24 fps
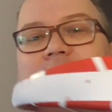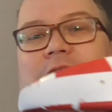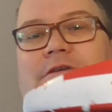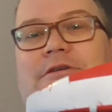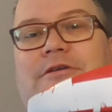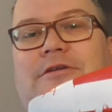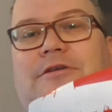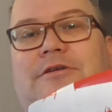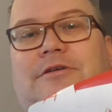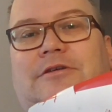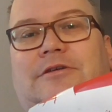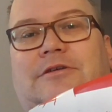
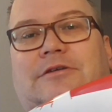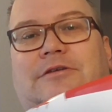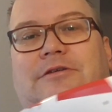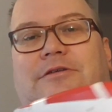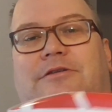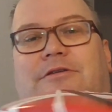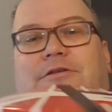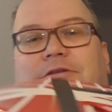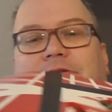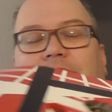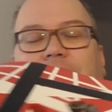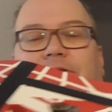
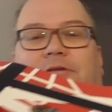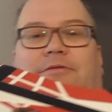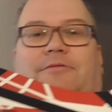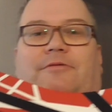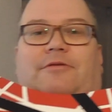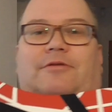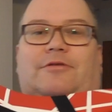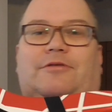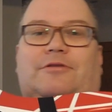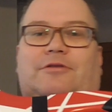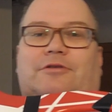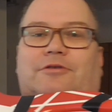
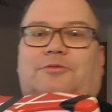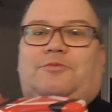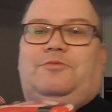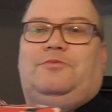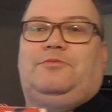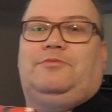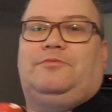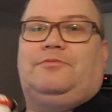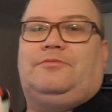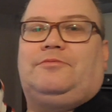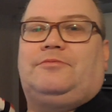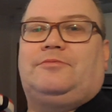
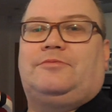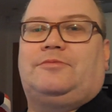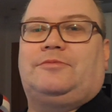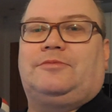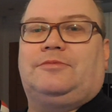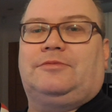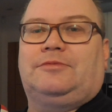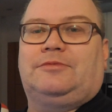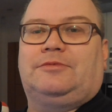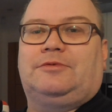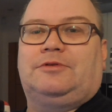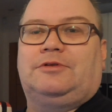
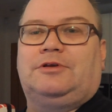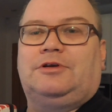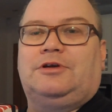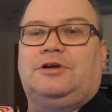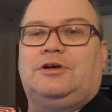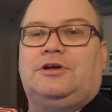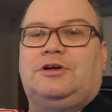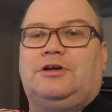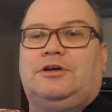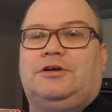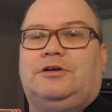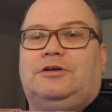
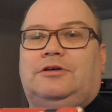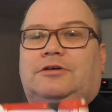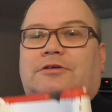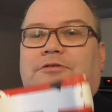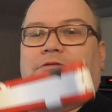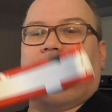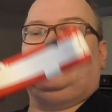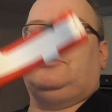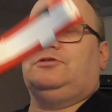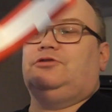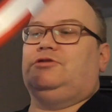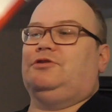No one is speaking in this clip.